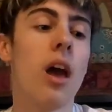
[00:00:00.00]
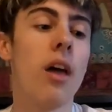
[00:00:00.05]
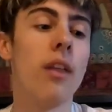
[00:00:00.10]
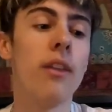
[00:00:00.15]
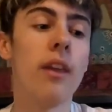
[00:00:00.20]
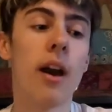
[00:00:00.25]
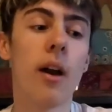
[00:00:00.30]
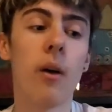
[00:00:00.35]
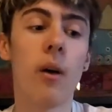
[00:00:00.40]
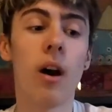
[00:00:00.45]

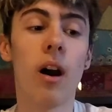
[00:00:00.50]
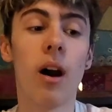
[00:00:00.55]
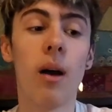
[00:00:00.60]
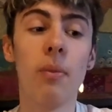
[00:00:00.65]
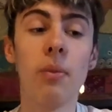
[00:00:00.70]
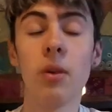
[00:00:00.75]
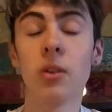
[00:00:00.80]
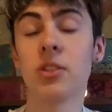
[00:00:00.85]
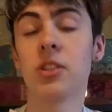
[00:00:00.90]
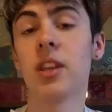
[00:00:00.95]
Now,
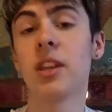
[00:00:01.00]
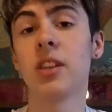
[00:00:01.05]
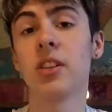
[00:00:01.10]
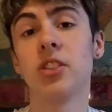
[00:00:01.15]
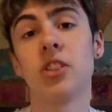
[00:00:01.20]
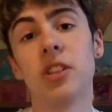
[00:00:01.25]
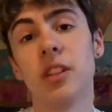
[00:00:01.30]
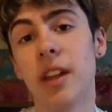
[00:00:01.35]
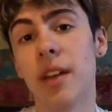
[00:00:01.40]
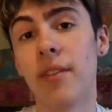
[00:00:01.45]
I'm not saying you
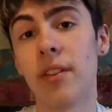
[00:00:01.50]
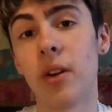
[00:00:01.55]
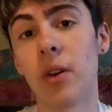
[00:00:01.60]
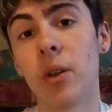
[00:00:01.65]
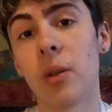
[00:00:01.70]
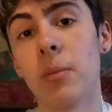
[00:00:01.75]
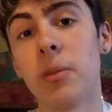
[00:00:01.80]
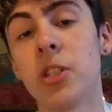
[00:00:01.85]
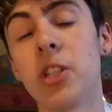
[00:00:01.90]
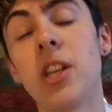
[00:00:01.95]
should never go
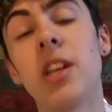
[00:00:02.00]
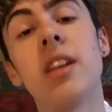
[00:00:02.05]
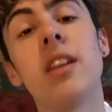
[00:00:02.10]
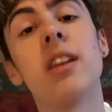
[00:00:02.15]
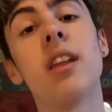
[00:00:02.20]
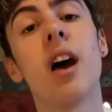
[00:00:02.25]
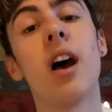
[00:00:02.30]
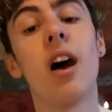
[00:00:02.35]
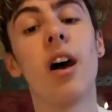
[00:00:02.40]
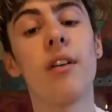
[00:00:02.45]
on a machine.